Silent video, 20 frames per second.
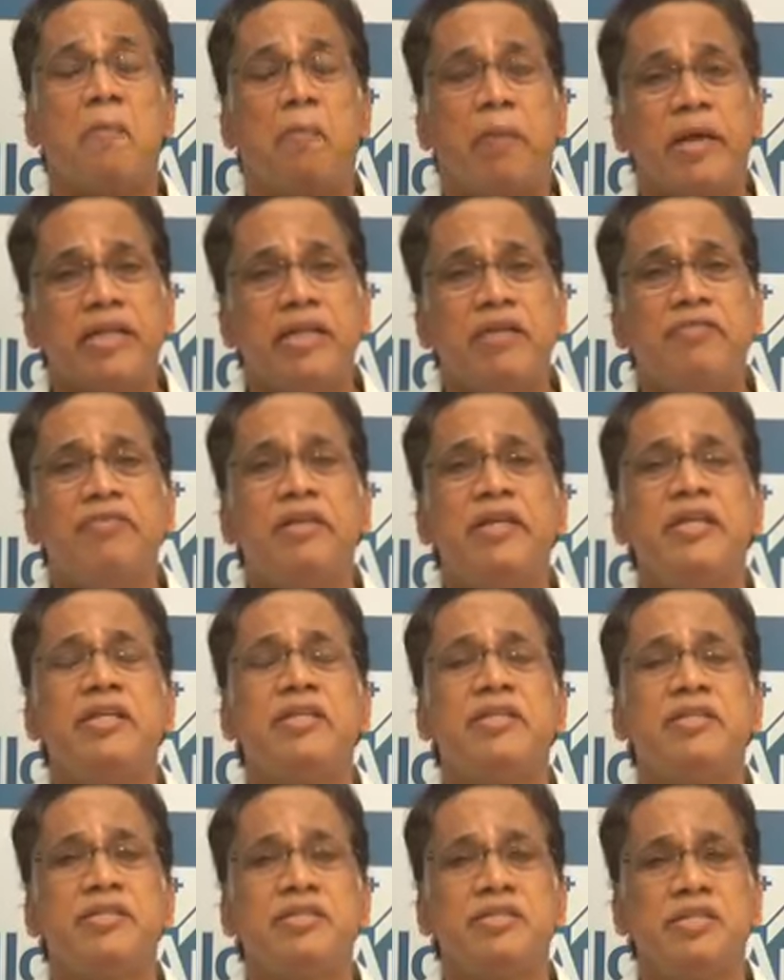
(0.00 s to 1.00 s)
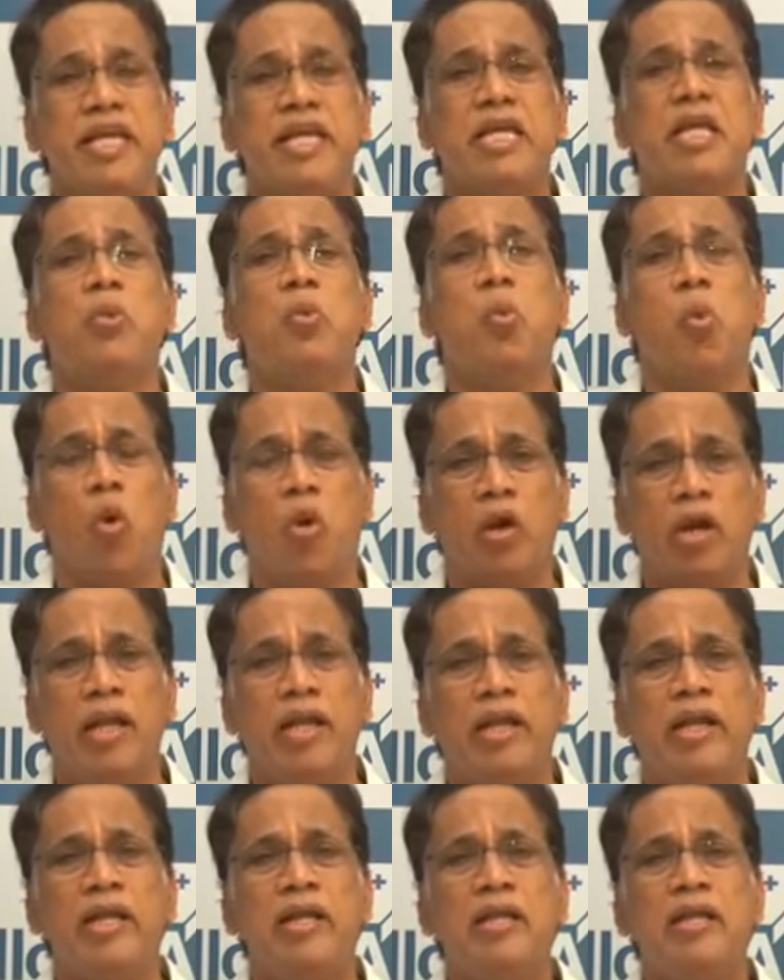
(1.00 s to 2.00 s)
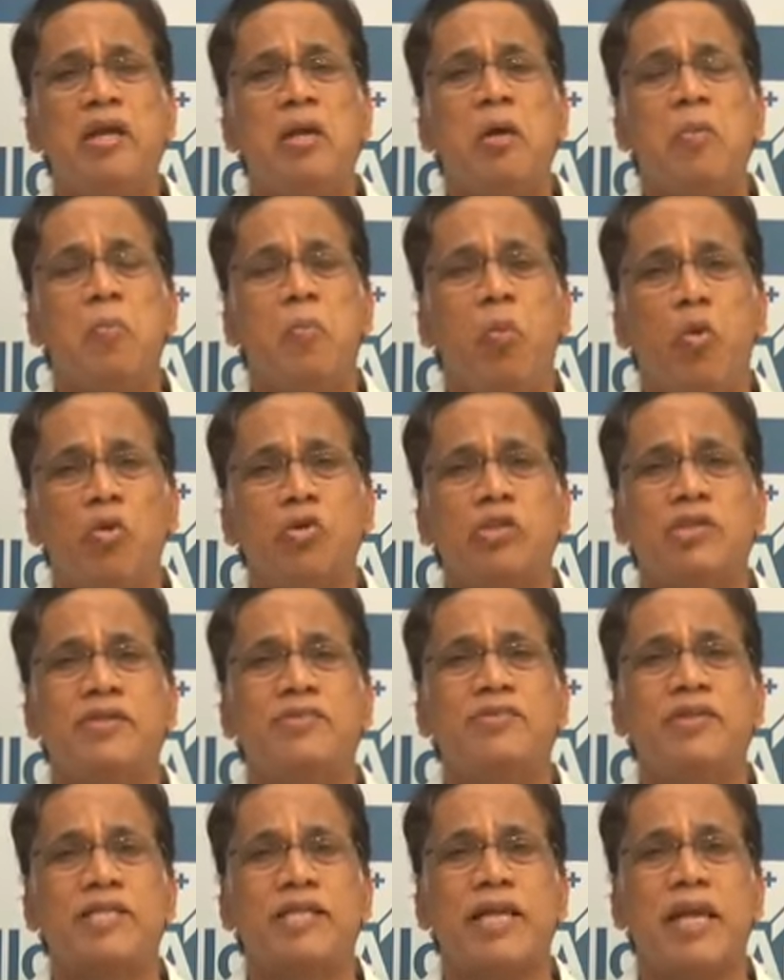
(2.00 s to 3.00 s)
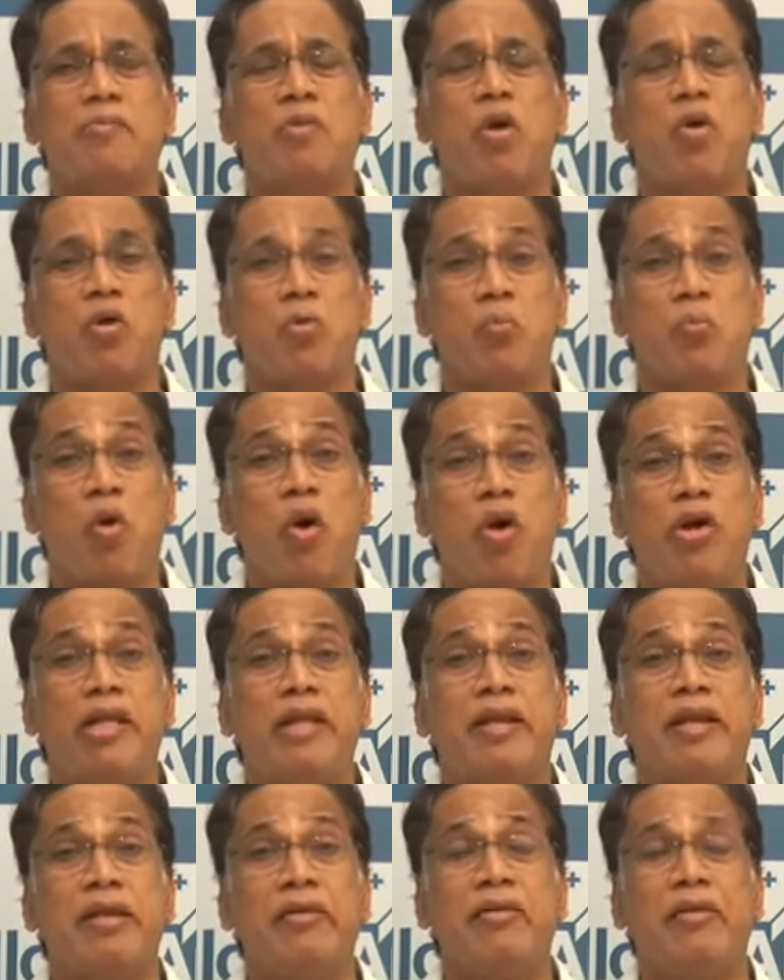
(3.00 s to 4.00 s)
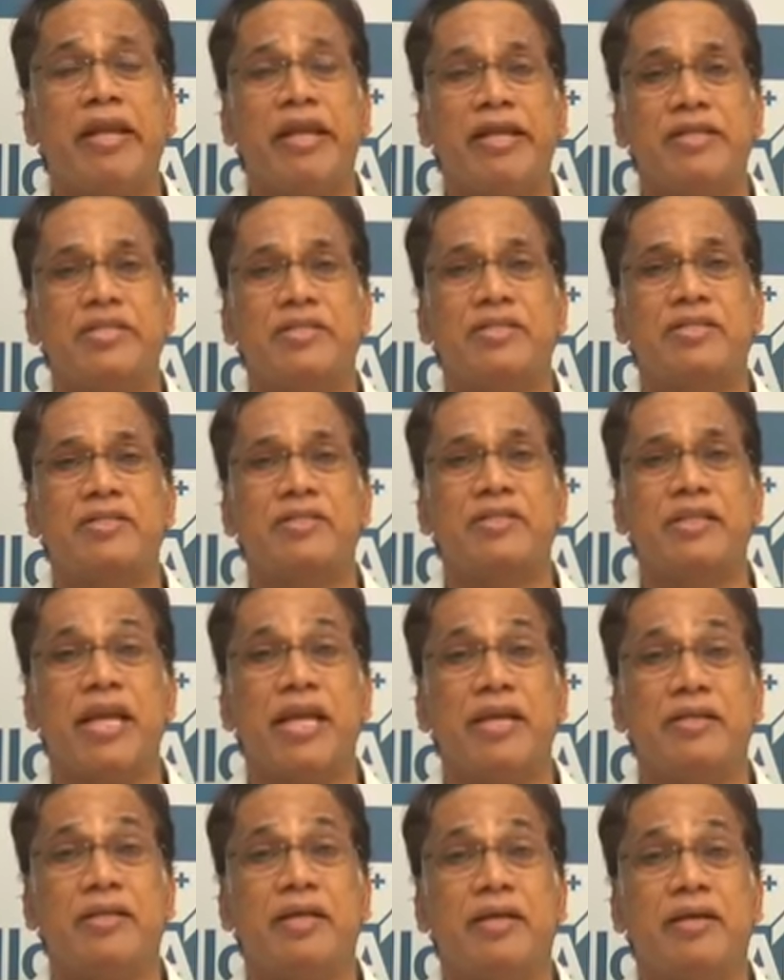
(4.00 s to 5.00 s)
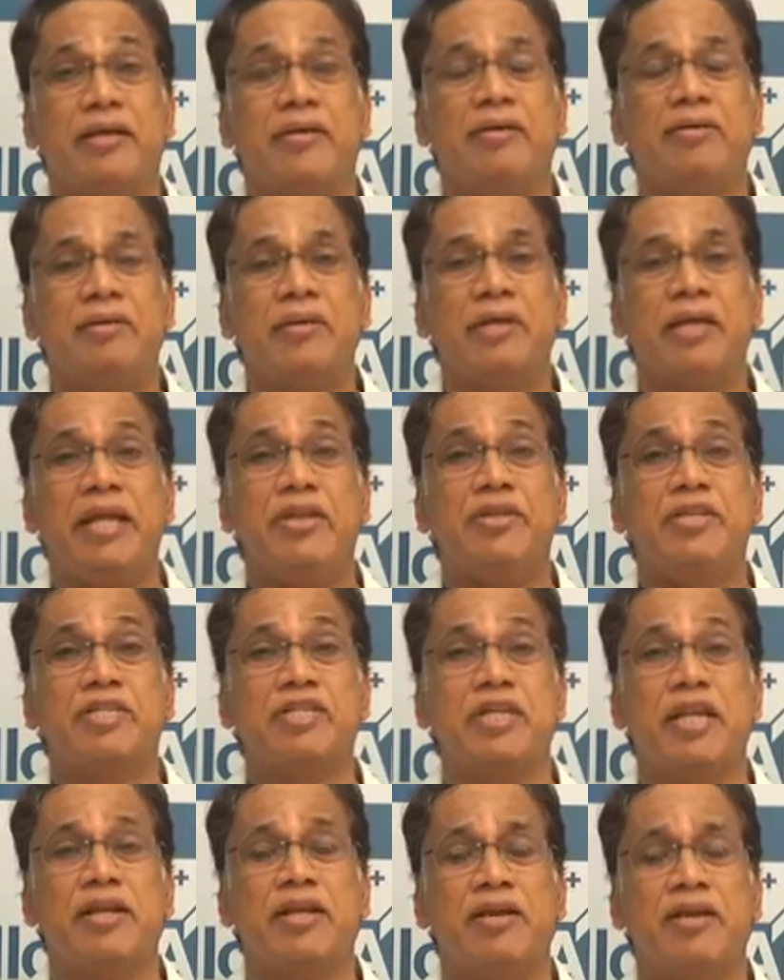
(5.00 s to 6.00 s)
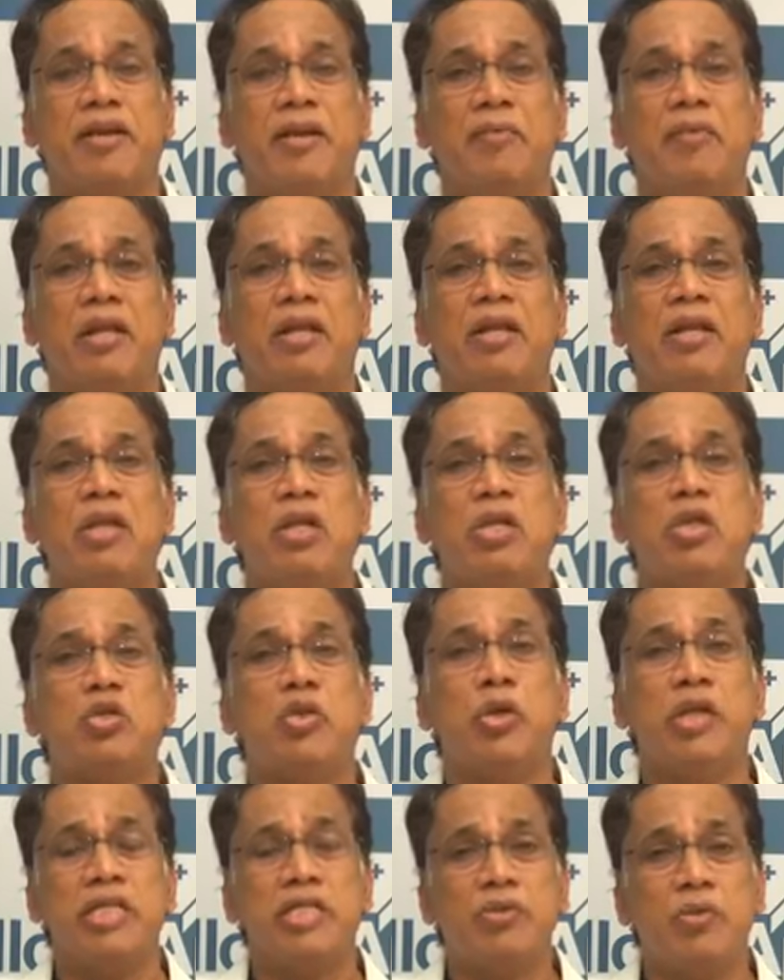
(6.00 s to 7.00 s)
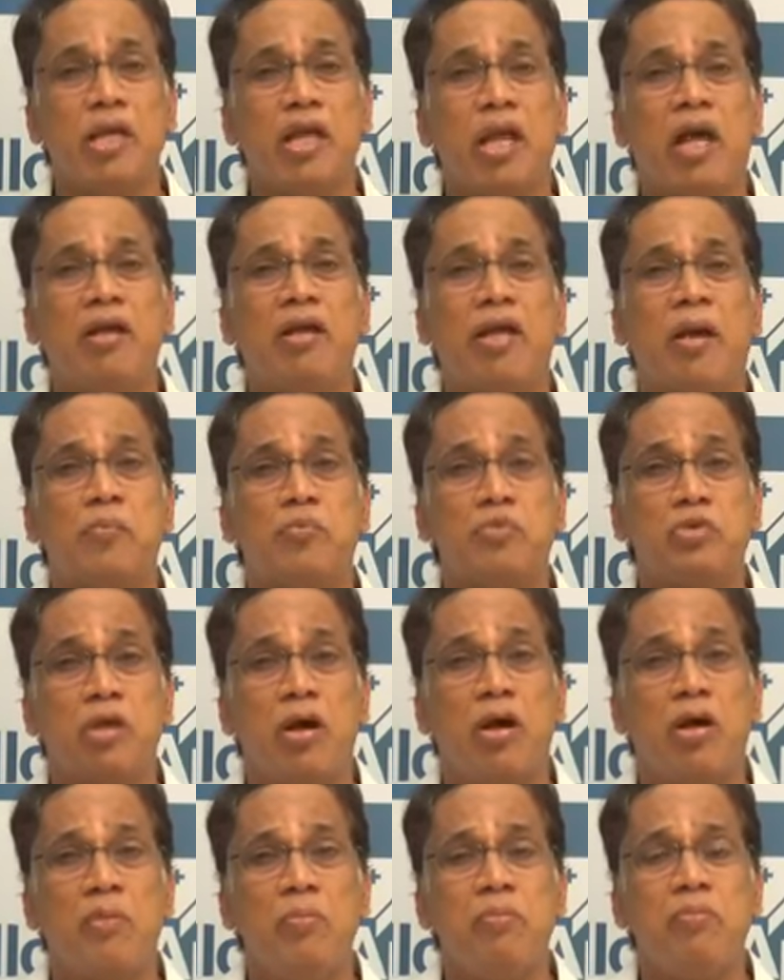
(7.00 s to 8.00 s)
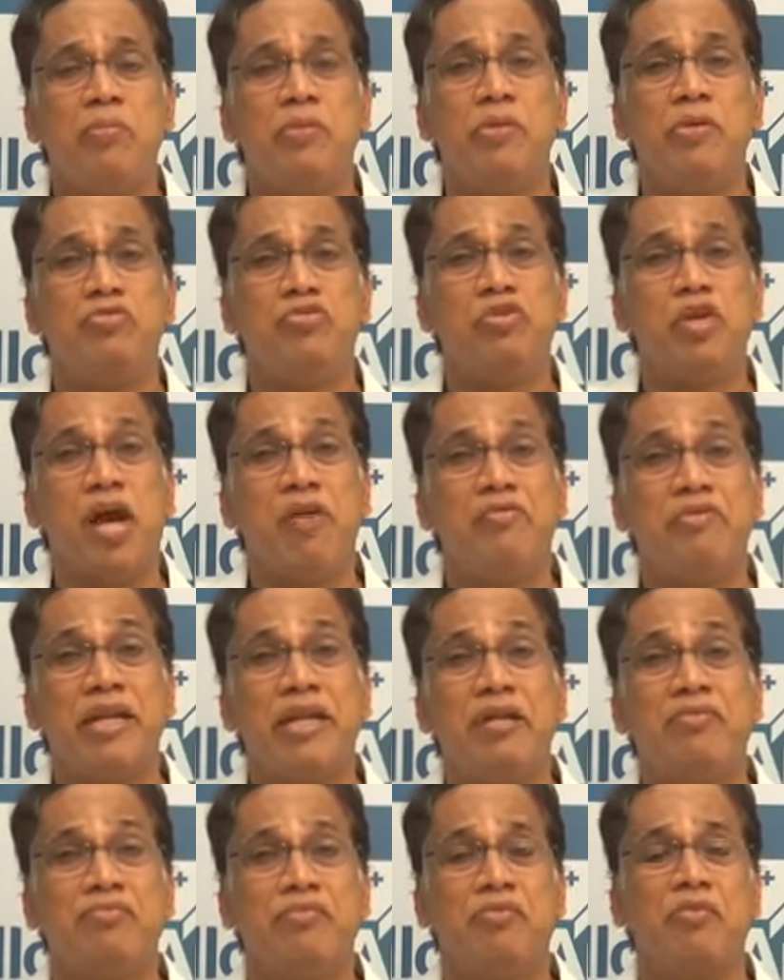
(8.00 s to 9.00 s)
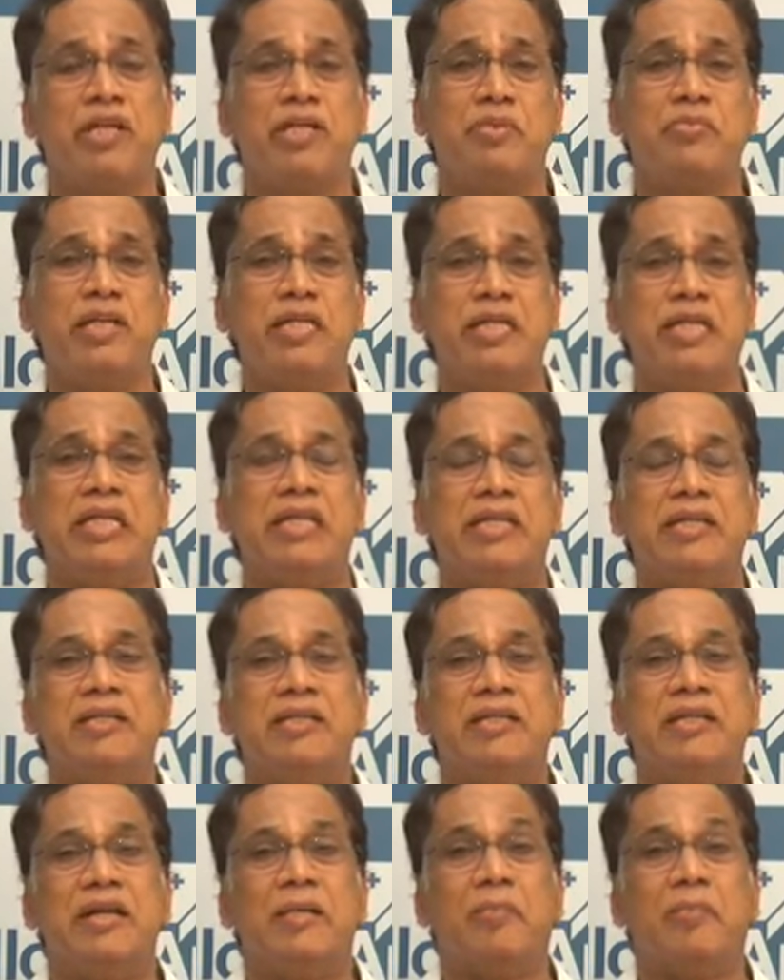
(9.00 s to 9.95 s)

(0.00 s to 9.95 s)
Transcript: But if it is taken orally, most of the time our body regulates at the intestinal level. So it will not absorb if you have enough vitamin D.